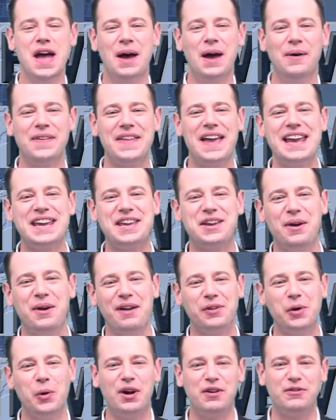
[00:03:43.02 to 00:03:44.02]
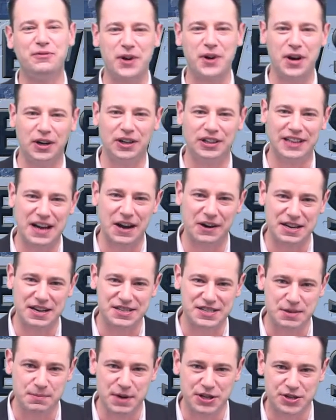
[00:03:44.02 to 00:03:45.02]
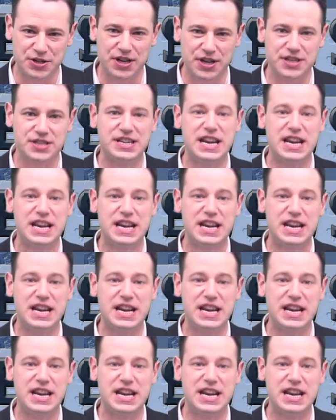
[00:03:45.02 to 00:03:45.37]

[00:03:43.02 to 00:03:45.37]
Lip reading: Thank you, everyone, for your hilarious submissions.